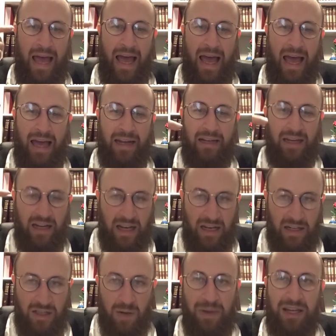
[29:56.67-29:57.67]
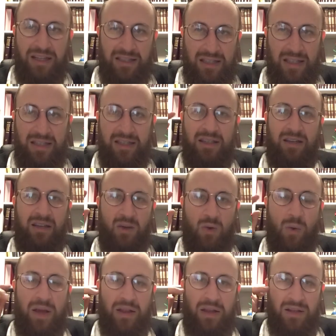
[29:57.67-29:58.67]
And it's going to be consistent in the
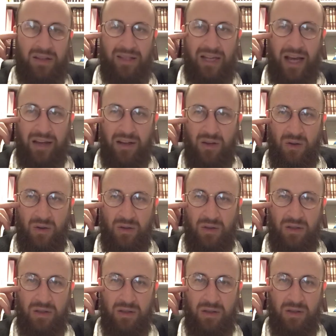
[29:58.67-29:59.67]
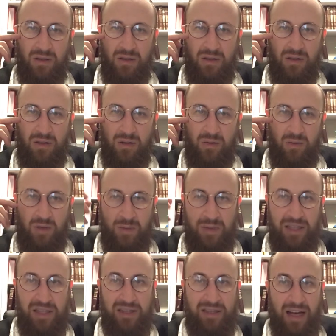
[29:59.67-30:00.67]
way that the tzaddik knows. which
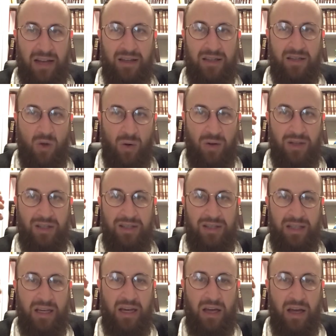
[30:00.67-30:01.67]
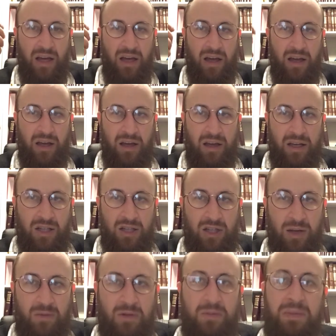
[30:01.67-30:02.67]
means the tzaddik is going to see
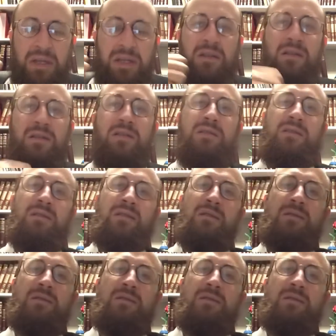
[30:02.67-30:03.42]
Hashem's midas.